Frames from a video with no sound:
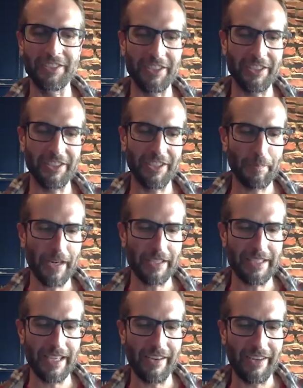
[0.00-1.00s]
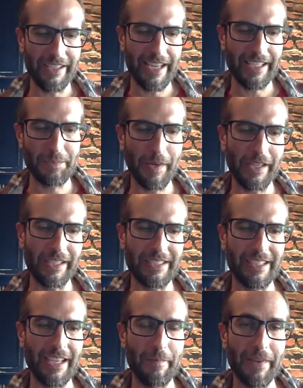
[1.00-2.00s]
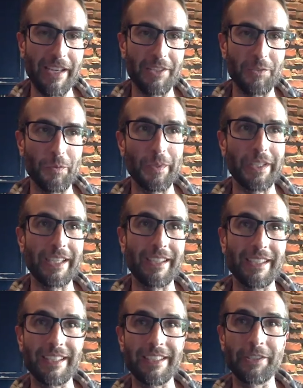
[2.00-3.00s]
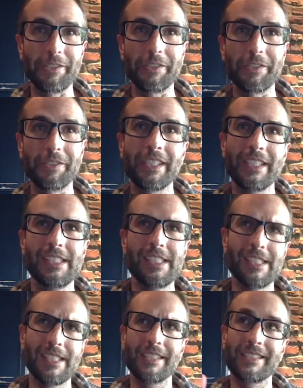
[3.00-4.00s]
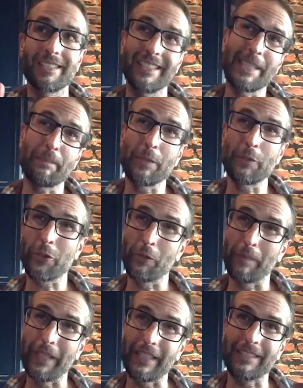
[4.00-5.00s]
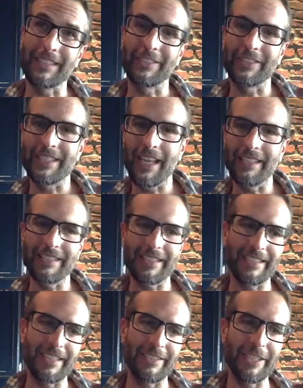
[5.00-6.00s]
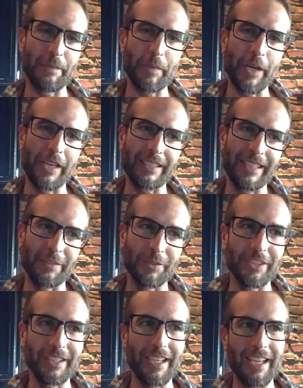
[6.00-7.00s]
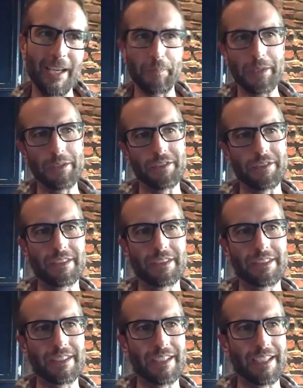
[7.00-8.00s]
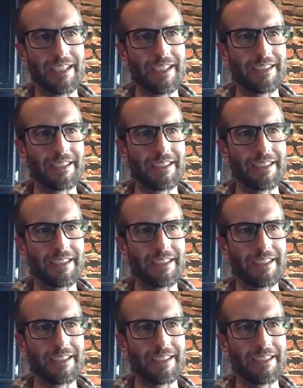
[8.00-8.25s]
are our products now our next product to come out we're working on a new sleep nootropic. So it's not necessarily a product that will help you uh,